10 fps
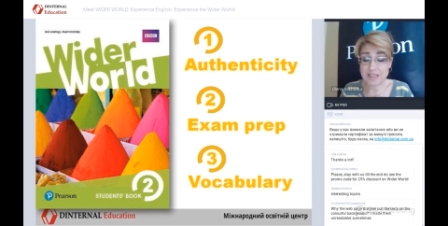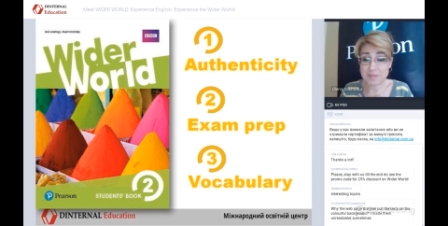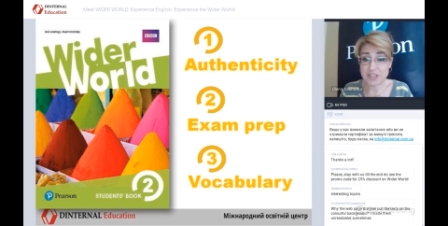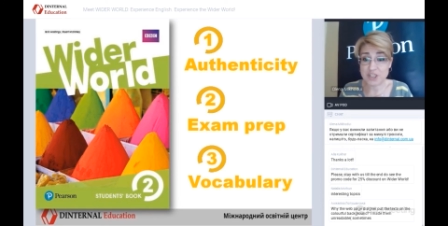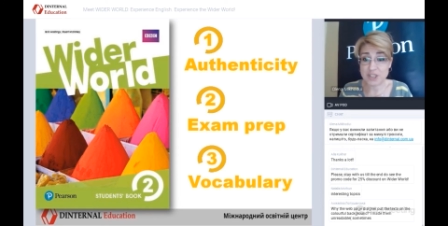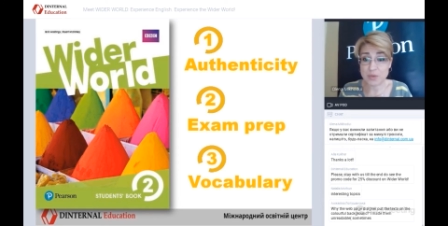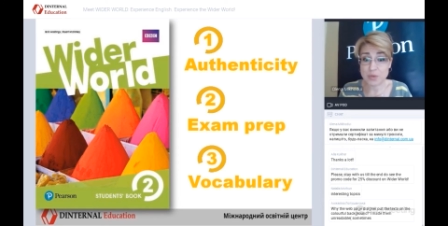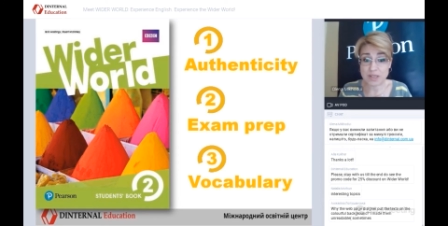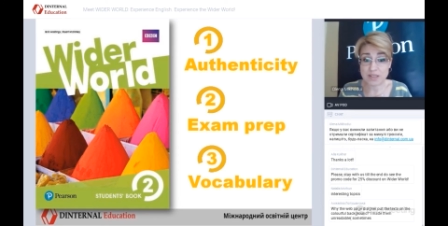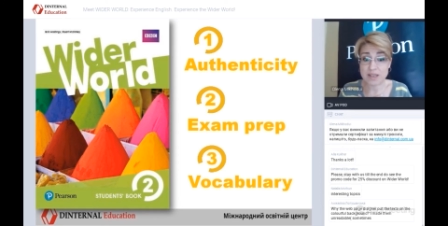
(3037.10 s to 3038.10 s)
especially
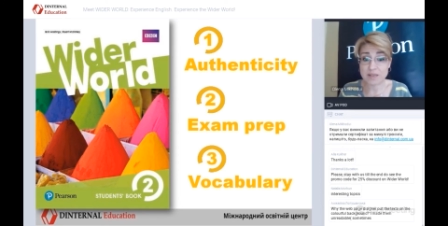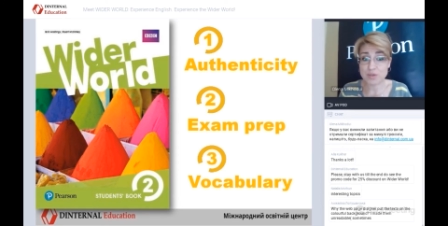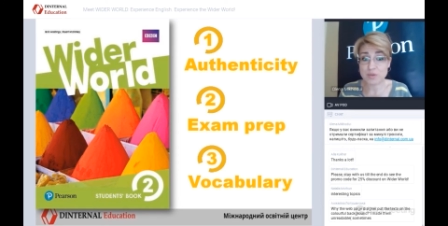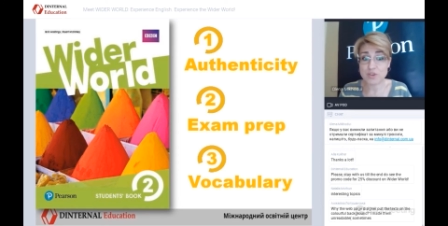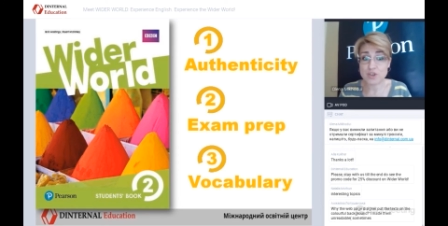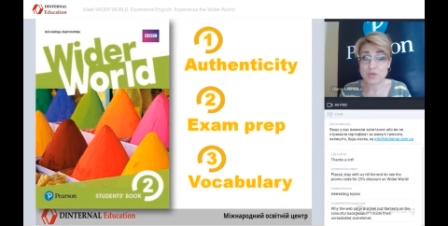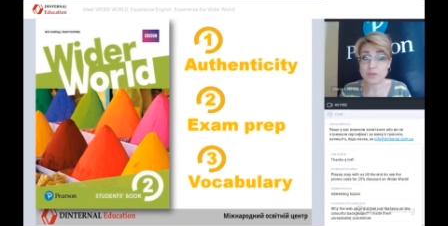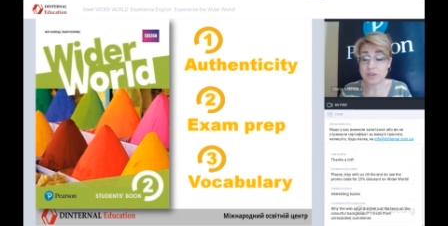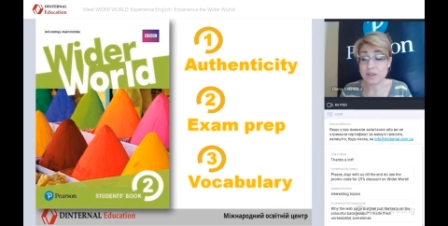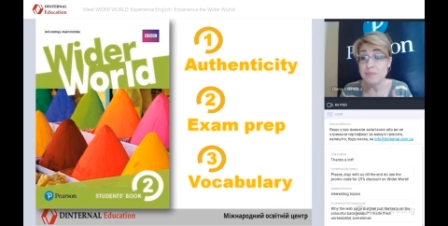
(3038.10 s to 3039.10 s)
when it comes to
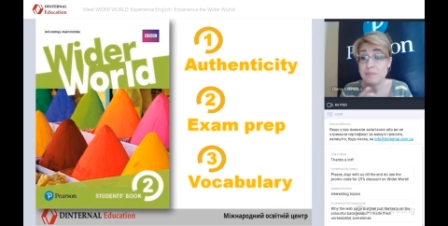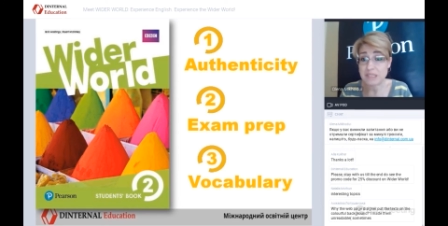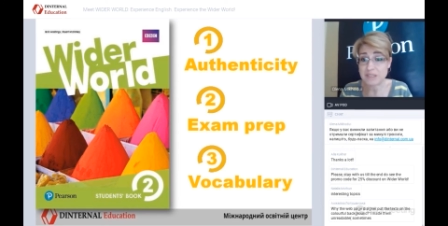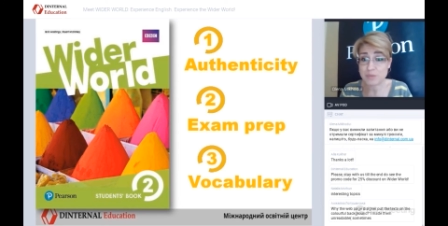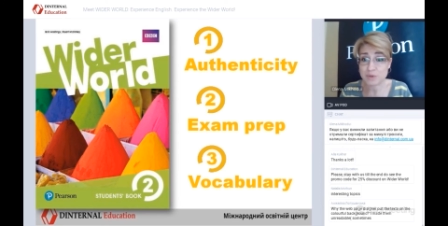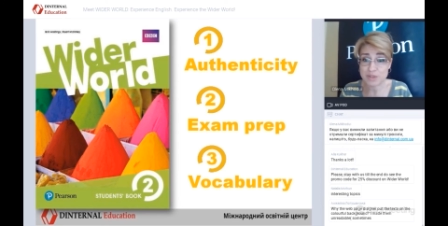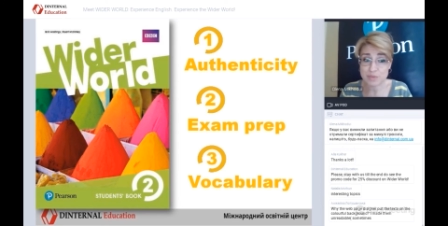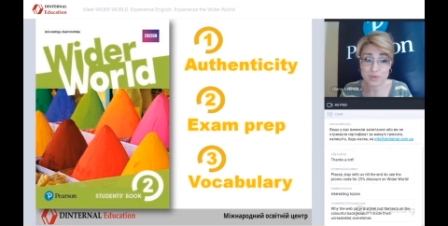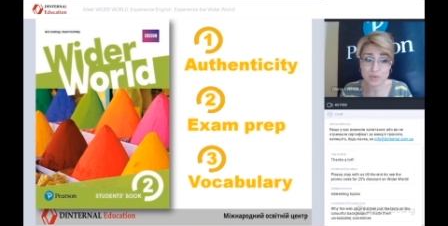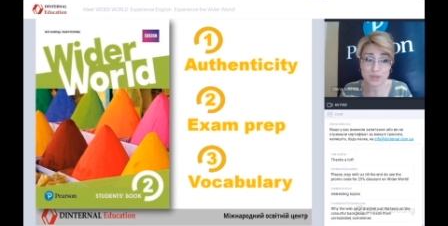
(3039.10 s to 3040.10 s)
choosing the best
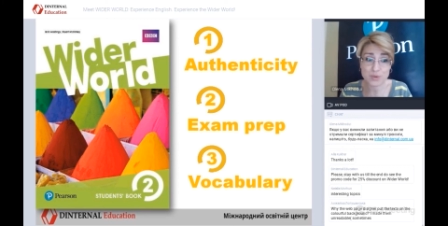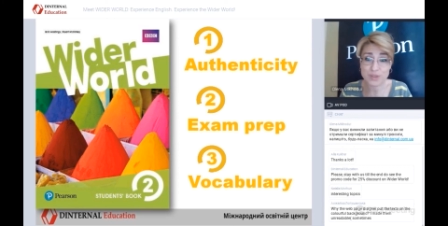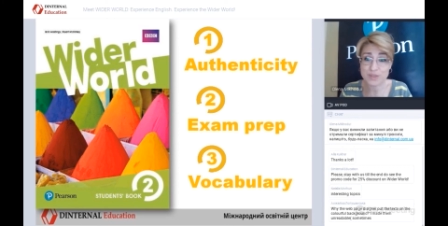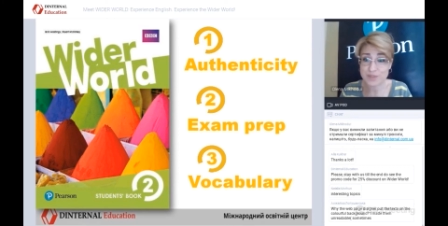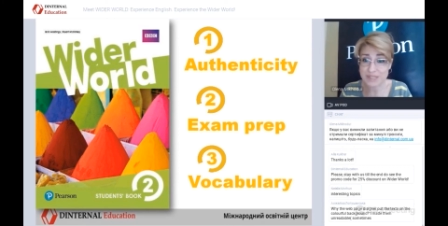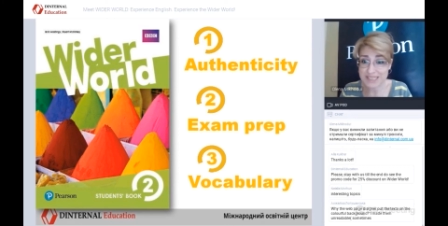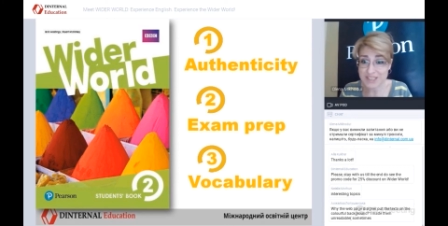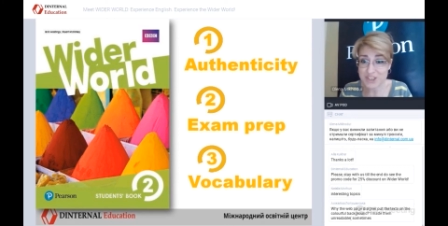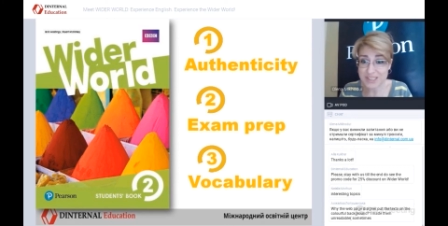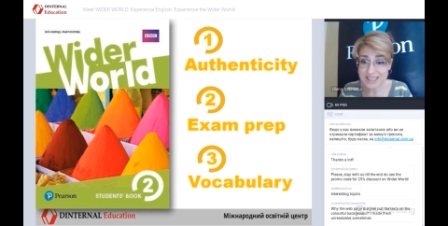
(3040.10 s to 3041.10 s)
possible resource for
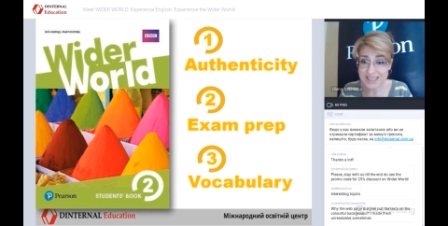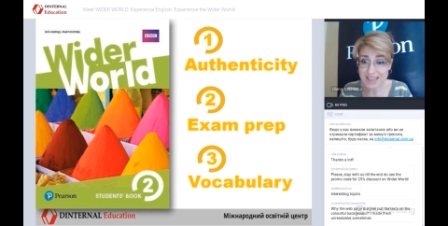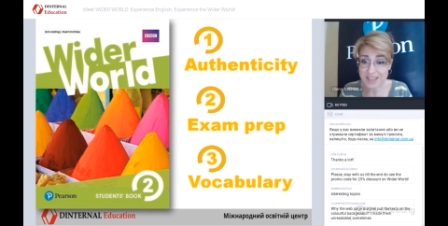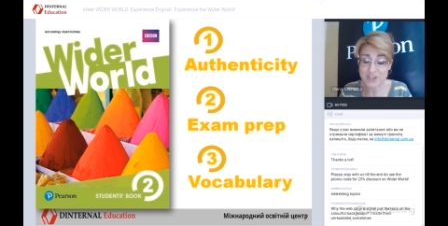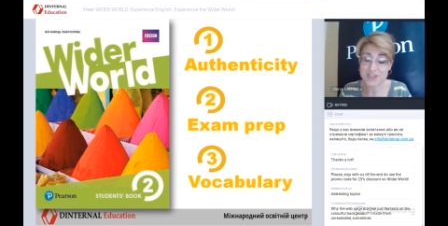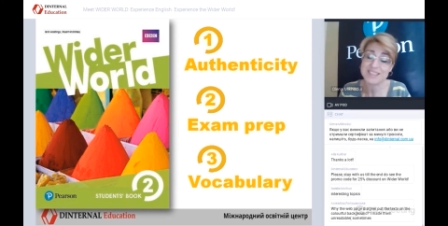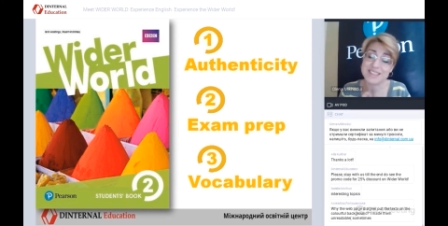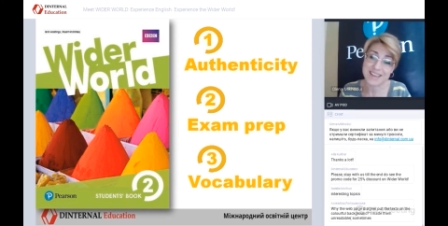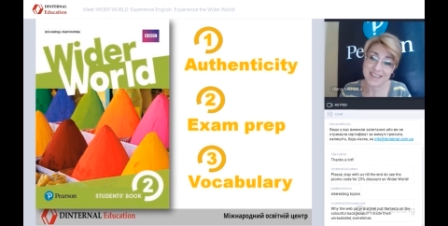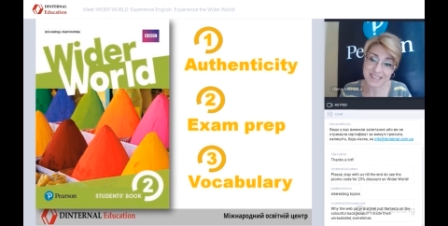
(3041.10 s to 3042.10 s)
teaching
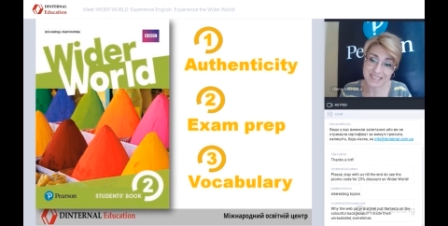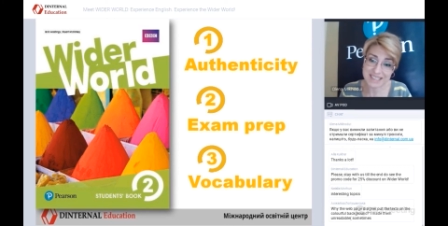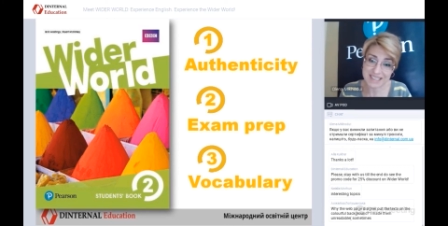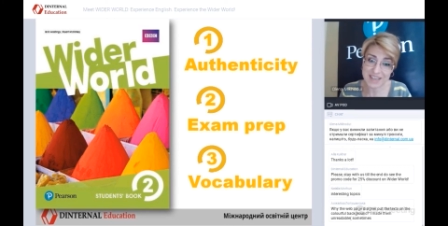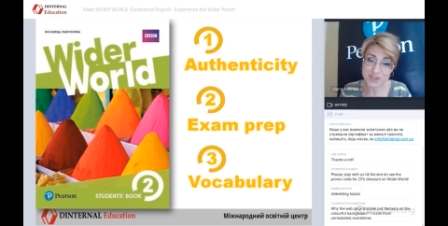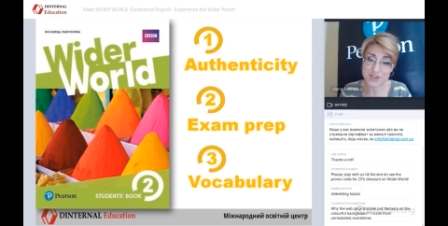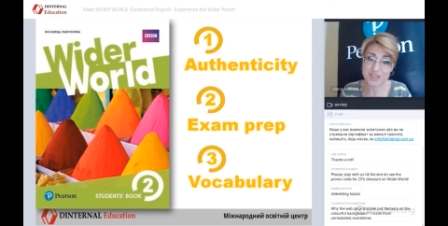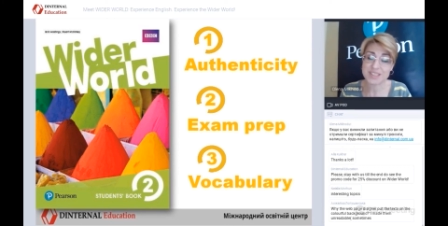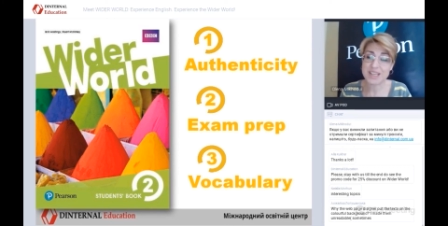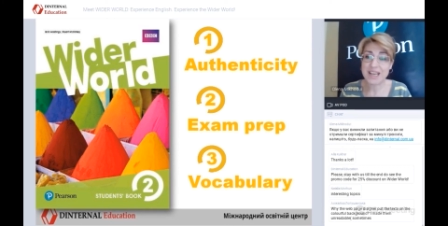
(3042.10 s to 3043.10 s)
teenagers, younger
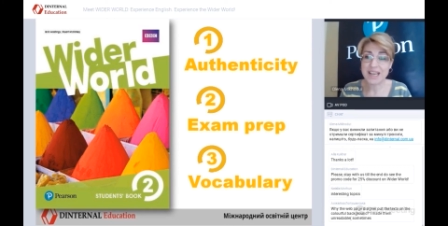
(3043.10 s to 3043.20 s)
teenagers.